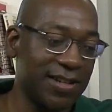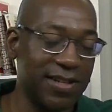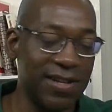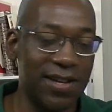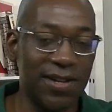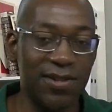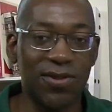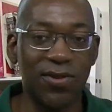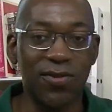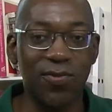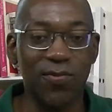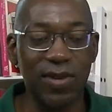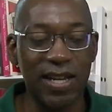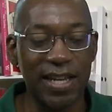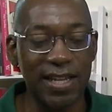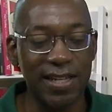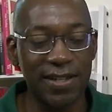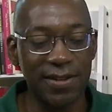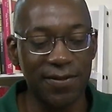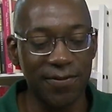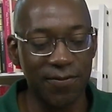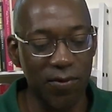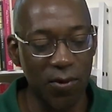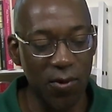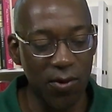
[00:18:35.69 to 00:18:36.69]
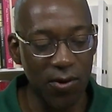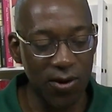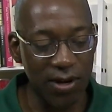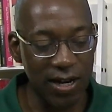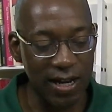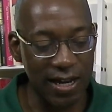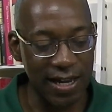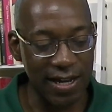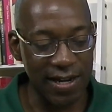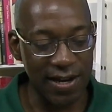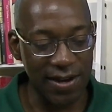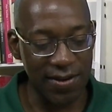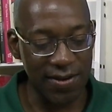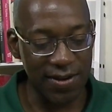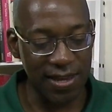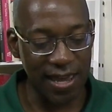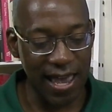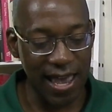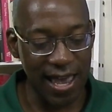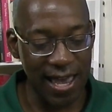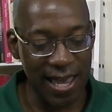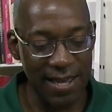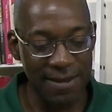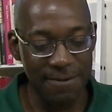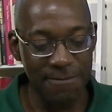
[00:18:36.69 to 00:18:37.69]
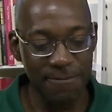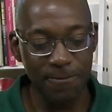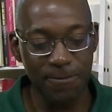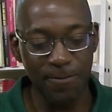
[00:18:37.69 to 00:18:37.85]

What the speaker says: and there's a reason for it, okay?